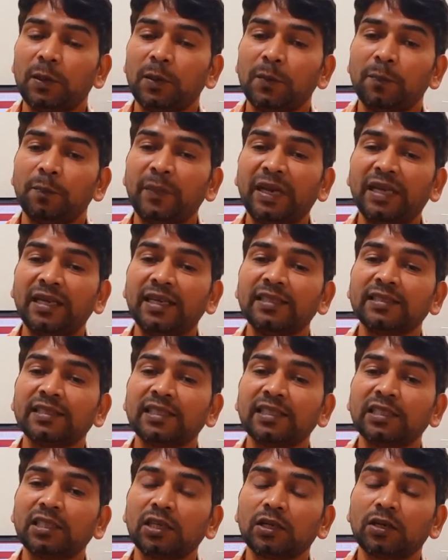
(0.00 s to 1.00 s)

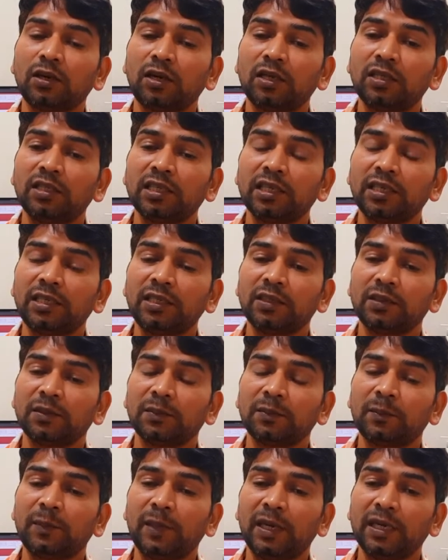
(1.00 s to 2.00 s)
managing the
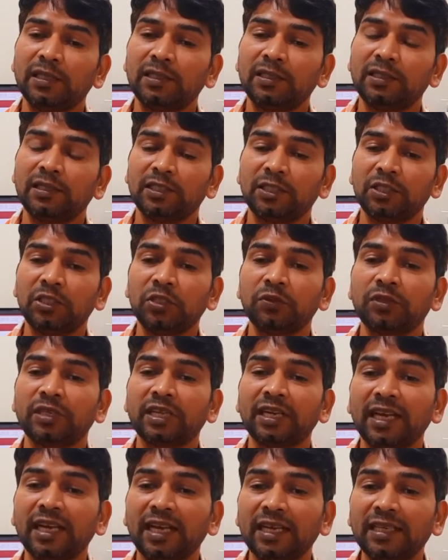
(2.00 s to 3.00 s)
content by
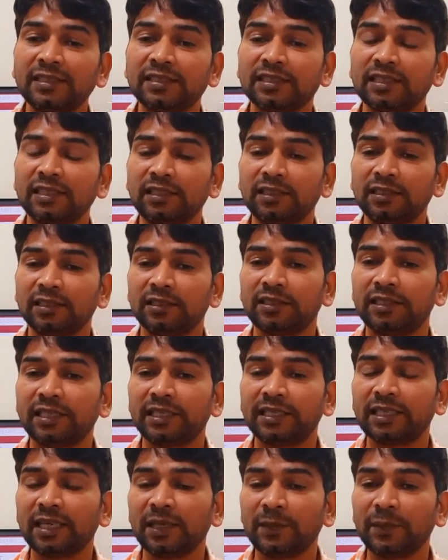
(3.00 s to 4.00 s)
utilizing
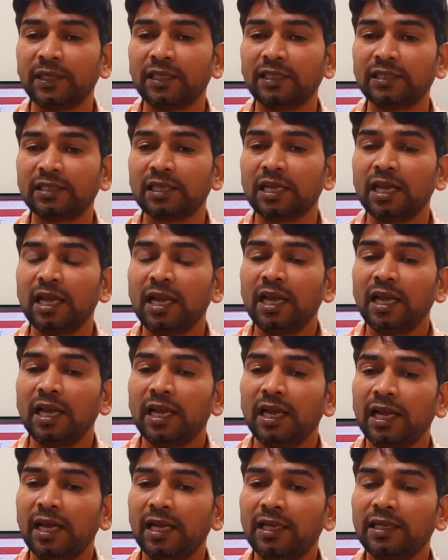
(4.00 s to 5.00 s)
database
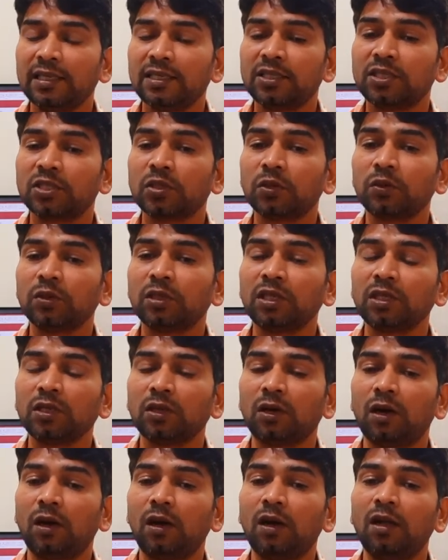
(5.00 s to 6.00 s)
and storing
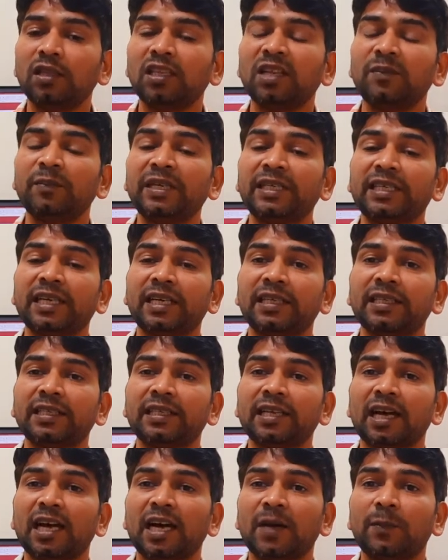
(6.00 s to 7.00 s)
all the
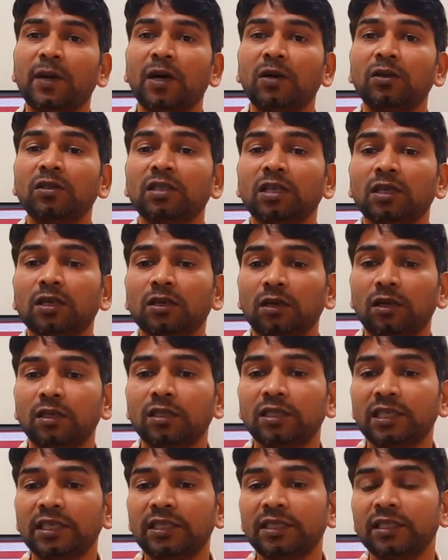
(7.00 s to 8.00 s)
metadata about the
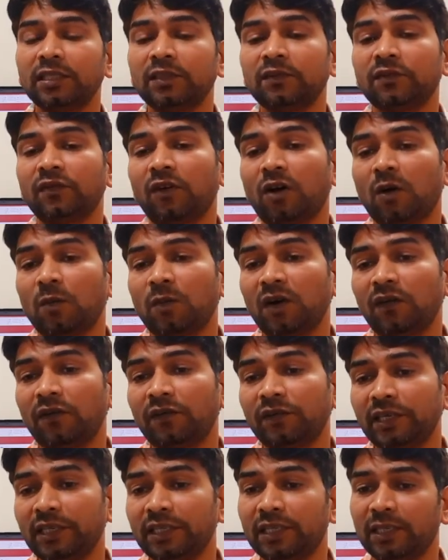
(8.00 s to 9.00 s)
content in form of
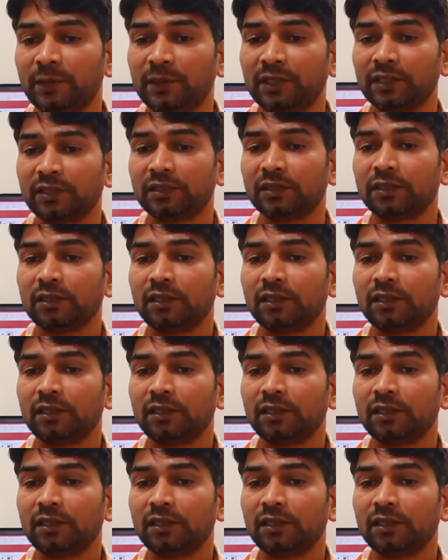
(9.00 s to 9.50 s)
database.